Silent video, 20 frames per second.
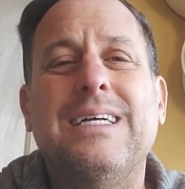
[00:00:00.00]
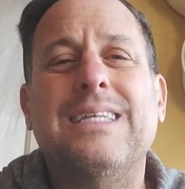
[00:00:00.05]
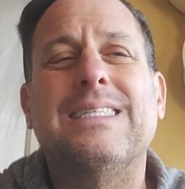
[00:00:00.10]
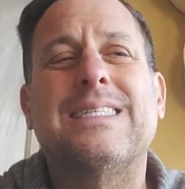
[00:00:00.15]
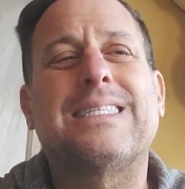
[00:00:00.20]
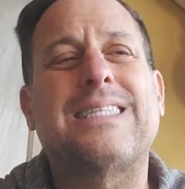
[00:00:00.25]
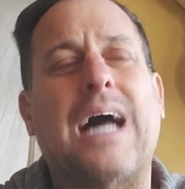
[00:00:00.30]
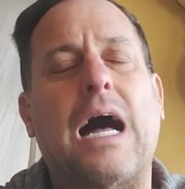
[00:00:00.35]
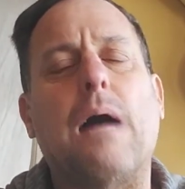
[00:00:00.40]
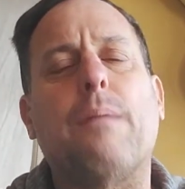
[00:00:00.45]

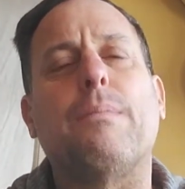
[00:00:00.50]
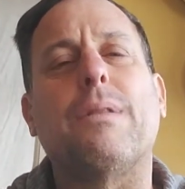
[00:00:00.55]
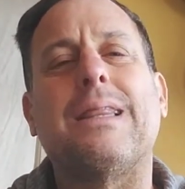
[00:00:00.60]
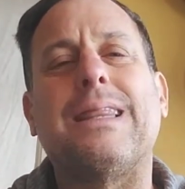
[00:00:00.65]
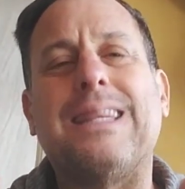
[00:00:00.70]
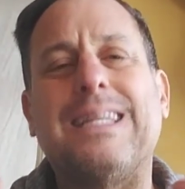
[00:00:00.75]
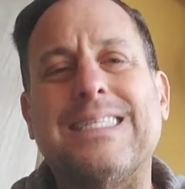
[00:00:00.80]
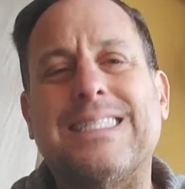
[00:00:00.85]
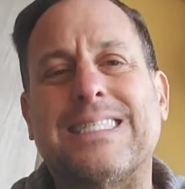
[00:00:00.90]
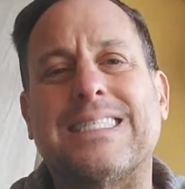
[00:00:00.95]
Stop
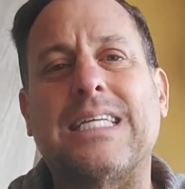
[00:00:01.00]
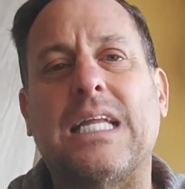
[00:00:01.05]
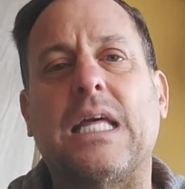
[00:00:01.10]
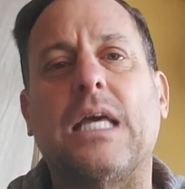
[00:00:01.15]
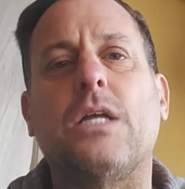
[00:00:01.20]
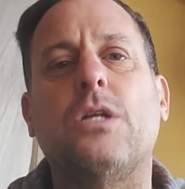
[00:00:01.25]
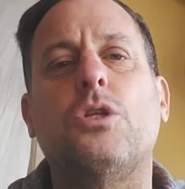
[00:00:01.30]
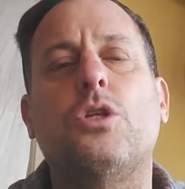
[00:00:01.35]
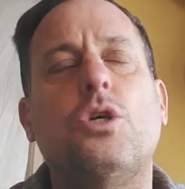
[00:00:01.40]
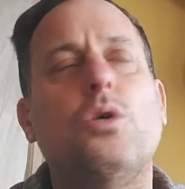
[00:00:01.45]

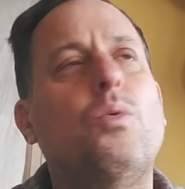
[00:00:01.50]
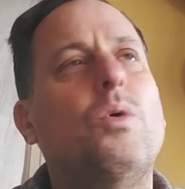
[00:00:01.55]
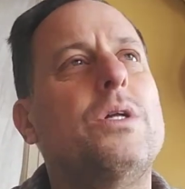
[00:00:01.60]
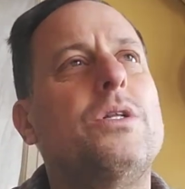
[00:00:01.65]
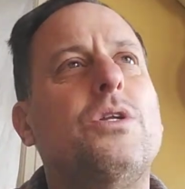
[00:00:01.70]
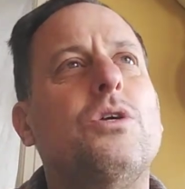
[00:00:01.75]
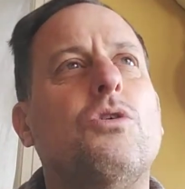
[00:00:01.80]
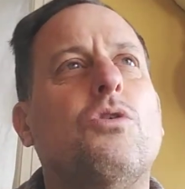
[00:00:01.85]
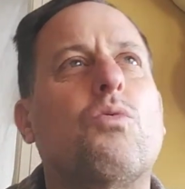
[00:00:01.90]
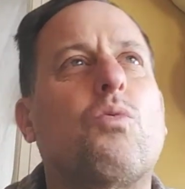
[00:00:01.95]
listening to a
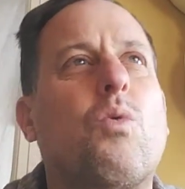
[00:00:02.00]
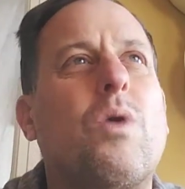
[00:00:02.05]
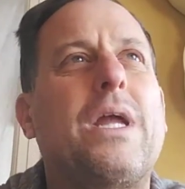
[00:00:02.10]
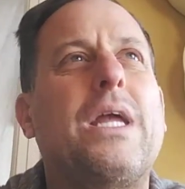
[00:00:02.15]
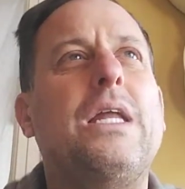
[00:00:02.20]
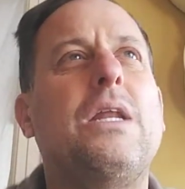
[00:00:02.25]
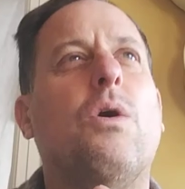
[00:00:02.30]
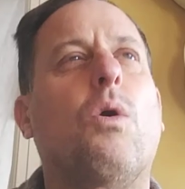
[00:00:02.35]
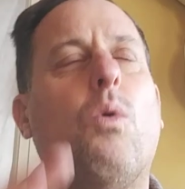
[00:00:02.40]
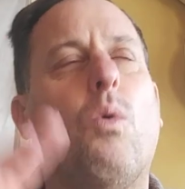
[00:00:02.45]

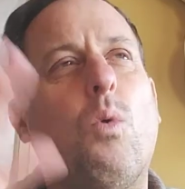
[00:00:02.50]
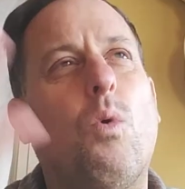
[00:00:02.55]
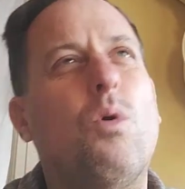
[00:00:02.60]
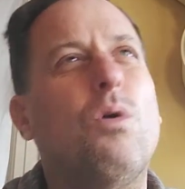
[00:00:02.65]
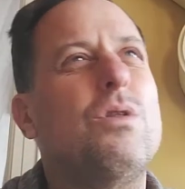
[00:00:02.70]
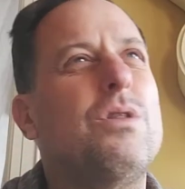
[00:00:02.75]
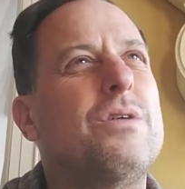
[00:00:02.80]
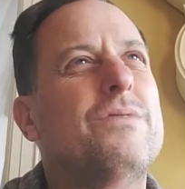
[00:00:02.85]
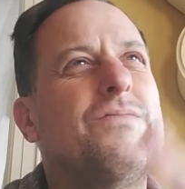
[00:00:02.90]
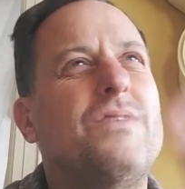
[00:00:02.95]
degree to
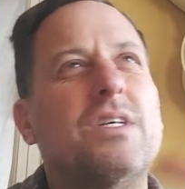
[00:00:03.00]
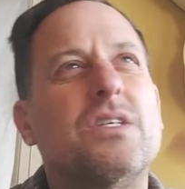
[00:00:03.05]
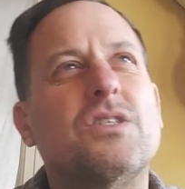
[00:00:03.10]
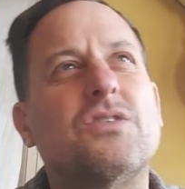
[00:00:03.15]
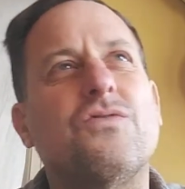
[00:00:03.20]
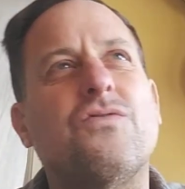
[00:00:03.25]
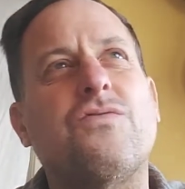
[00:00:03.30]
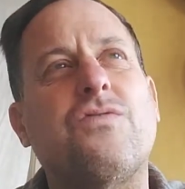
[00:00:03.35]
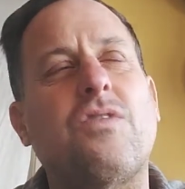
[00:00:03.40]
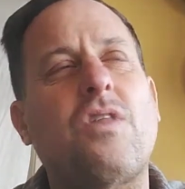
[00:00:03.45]
all of
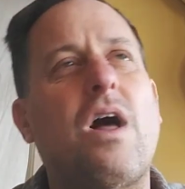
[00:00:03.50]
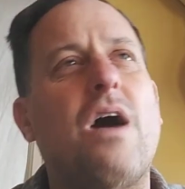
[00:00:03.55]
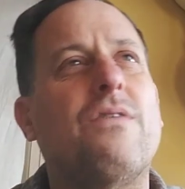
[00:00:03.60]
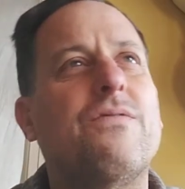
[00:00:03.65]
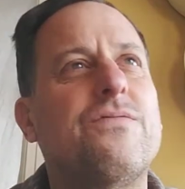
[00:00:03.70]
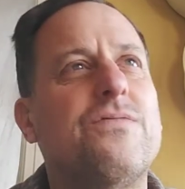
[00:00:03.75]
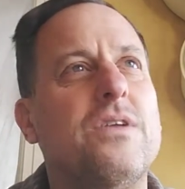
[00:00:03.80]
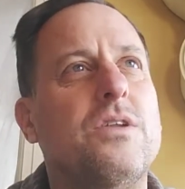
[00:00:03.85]
this fluff